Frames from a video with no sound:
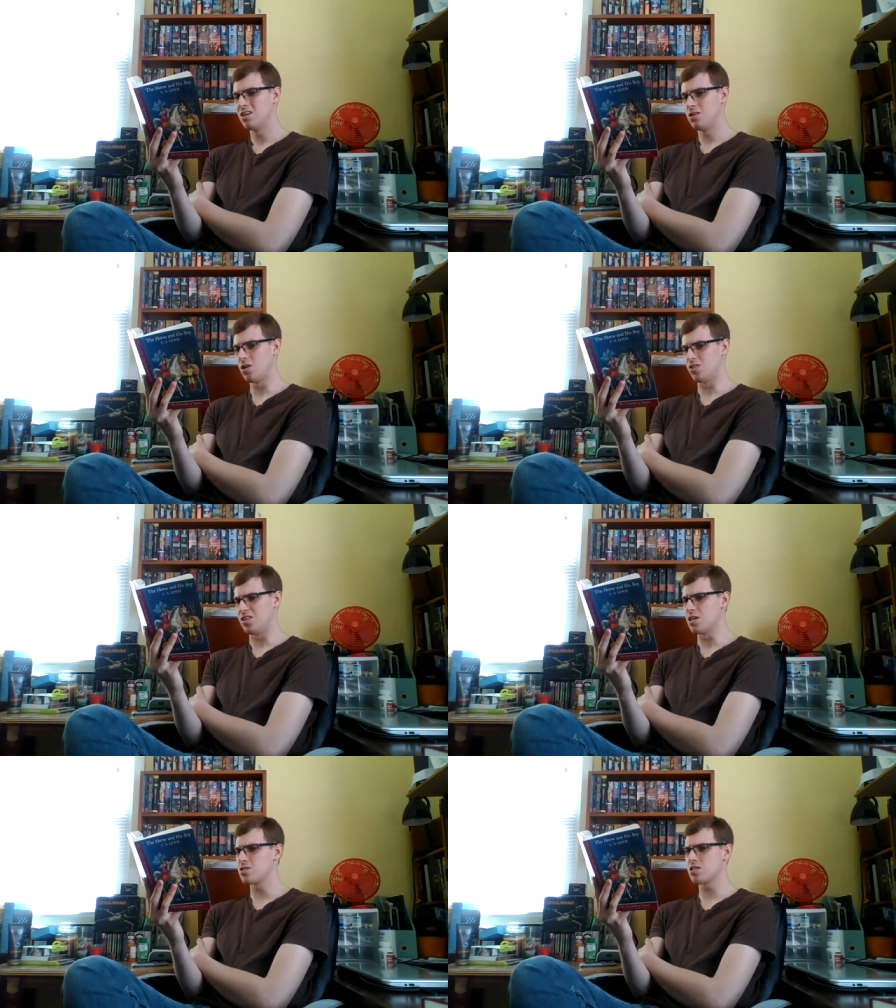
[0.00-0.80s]
not
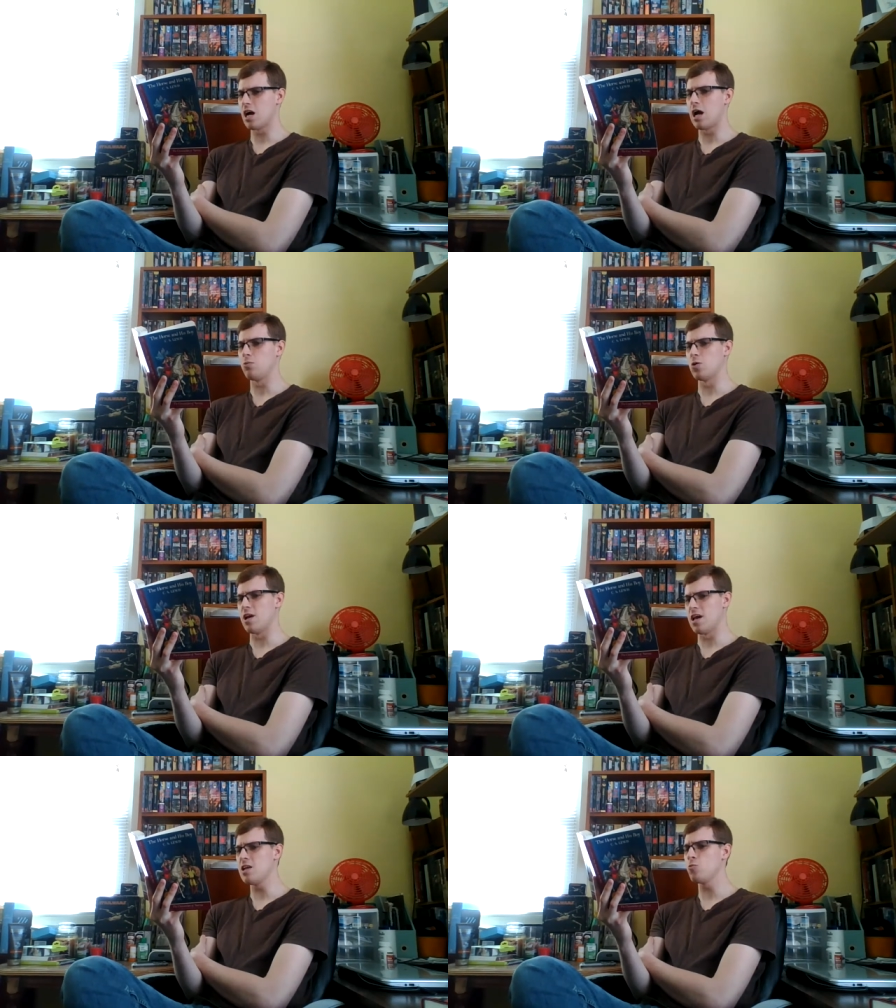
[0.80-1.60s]
this side where
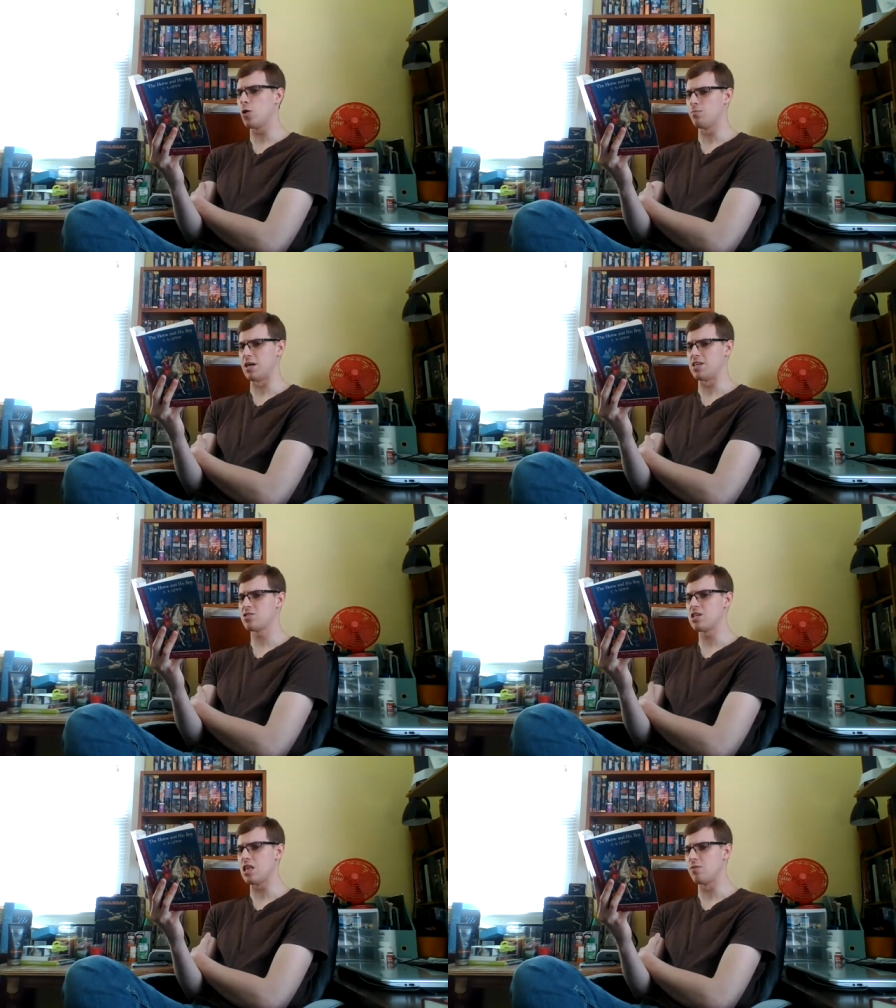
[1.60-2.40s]
anyone might
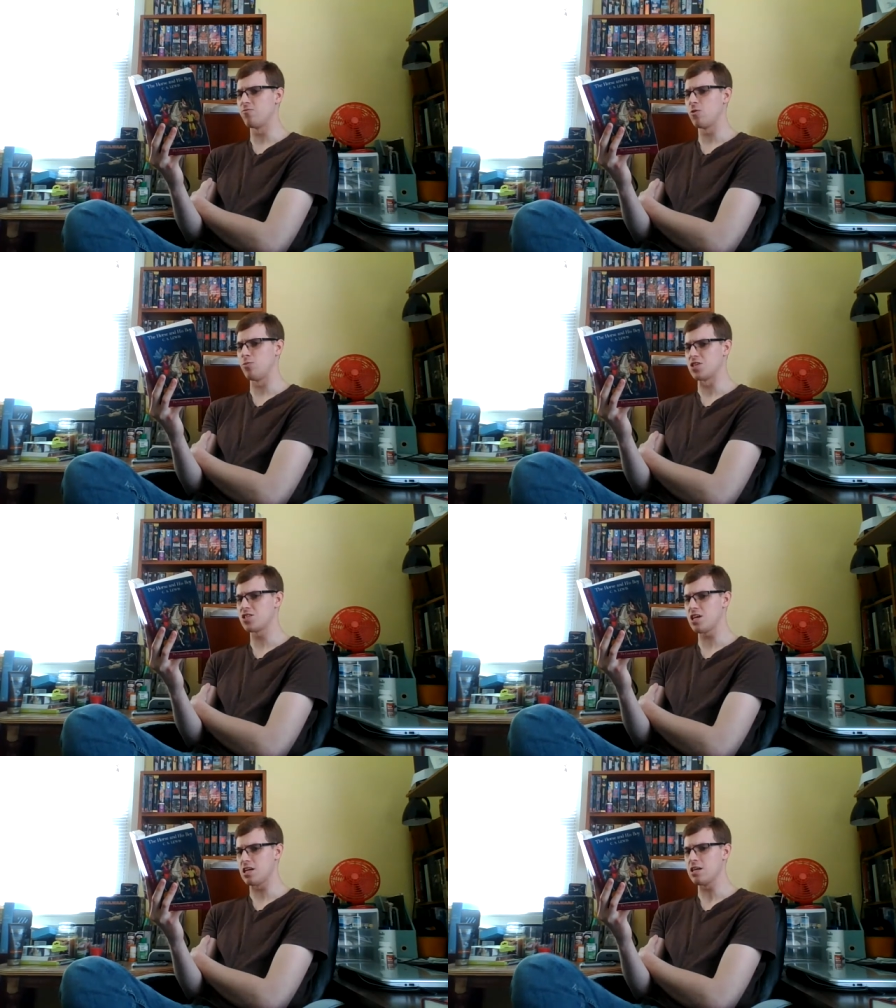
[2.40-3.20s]
see them from the
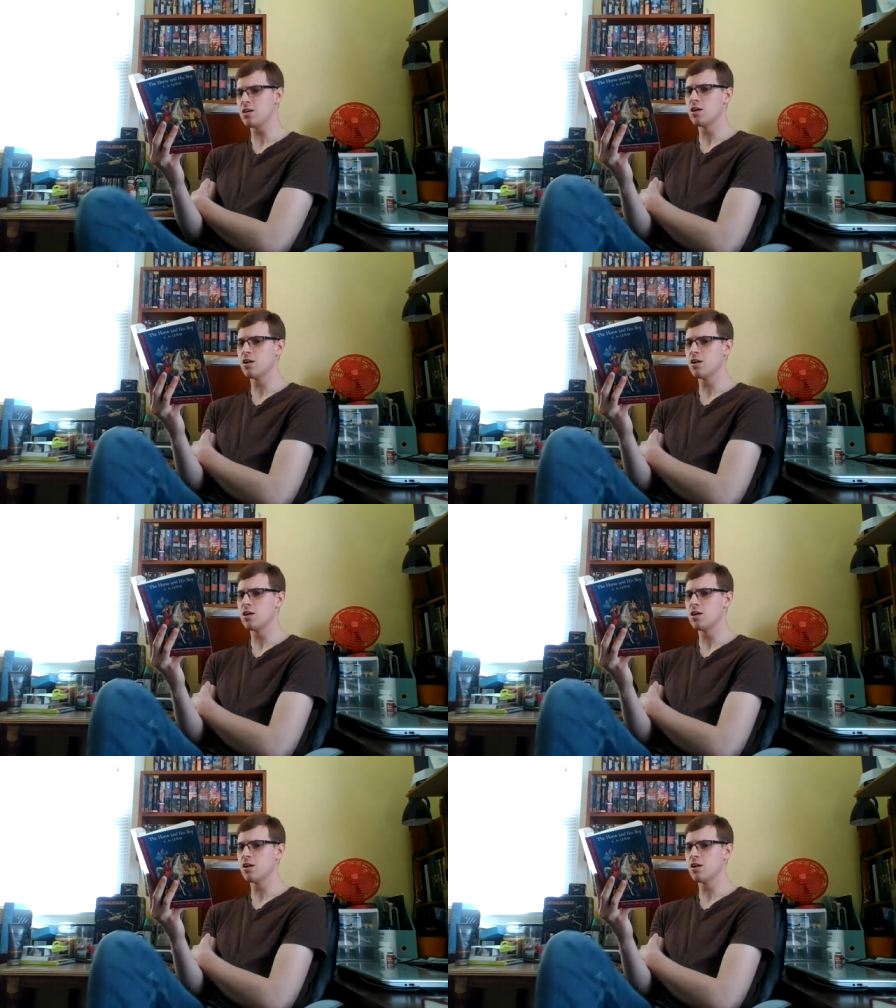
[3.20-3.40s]
city.